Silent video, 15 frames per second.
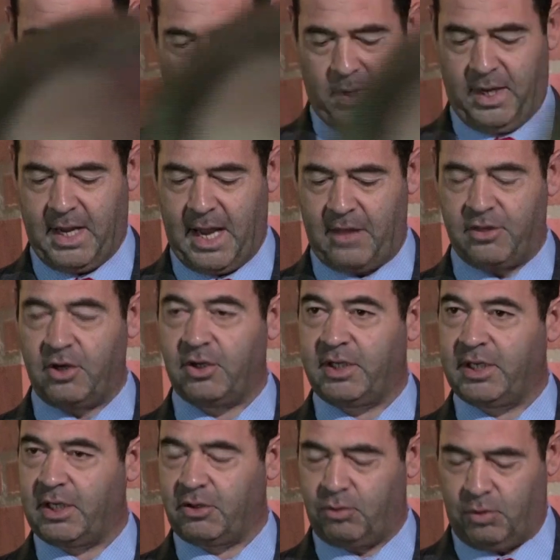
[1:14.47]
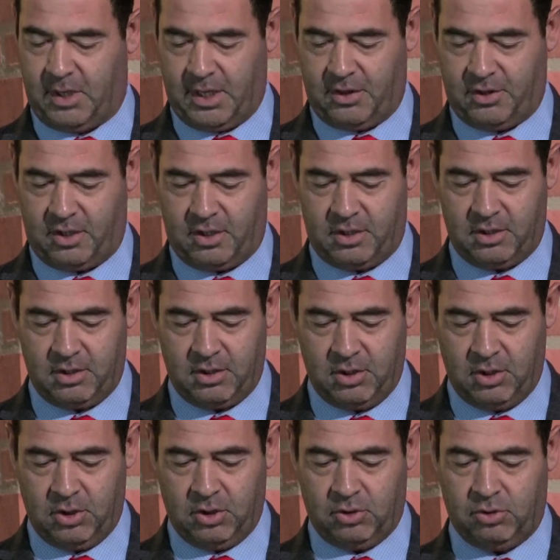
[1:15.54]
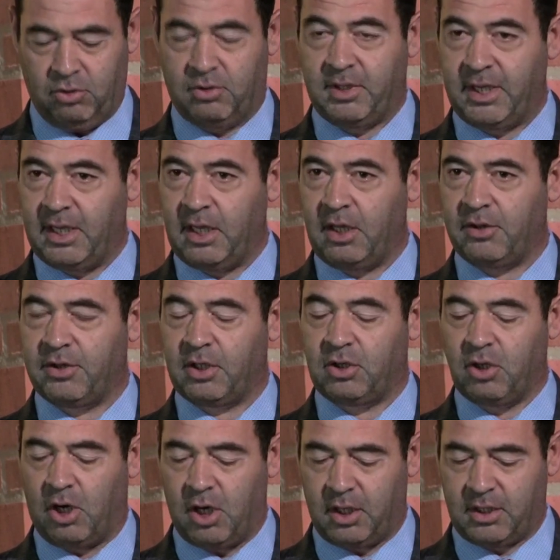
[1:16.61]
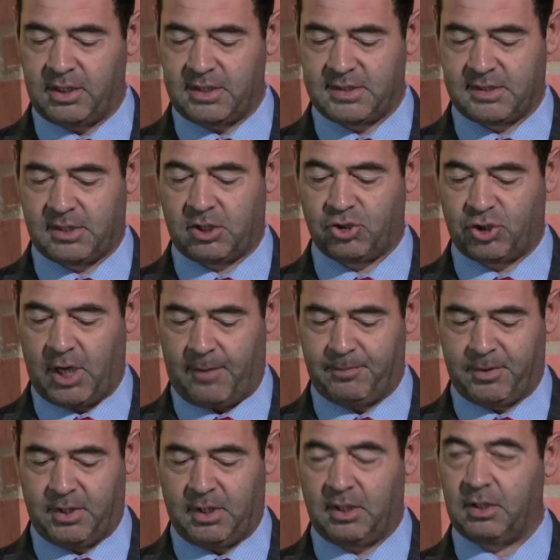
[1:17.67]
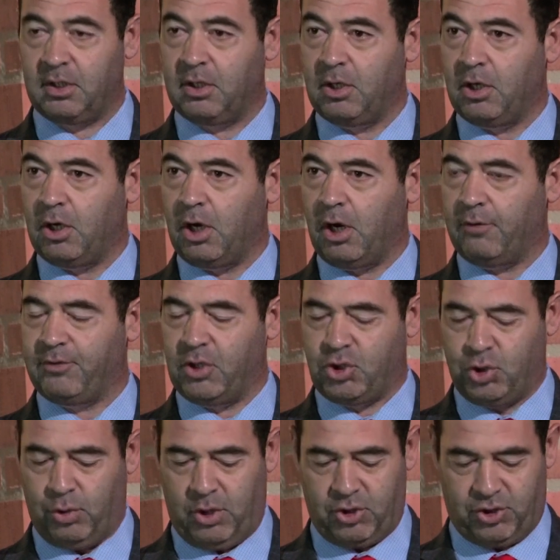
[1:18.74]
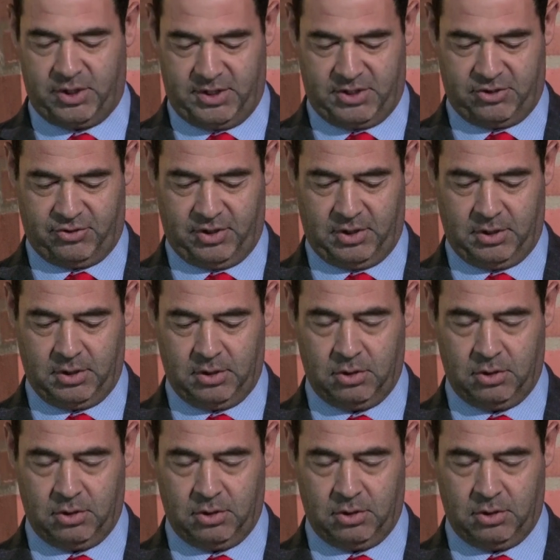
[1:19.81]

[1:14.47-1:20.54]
We gathered here together to tell the darkest chapter of the Jewish history,